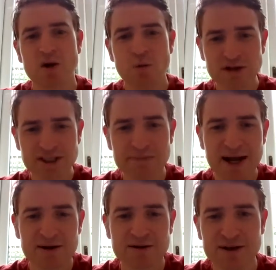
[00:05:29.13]
What
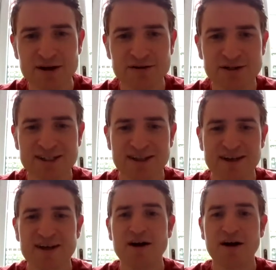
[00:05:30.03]
about those
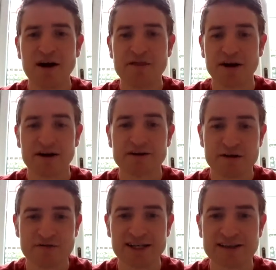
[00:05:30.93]
other
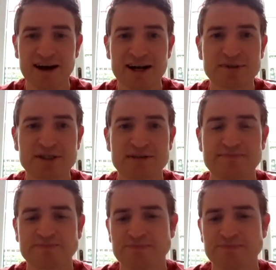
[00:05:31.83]
3 types?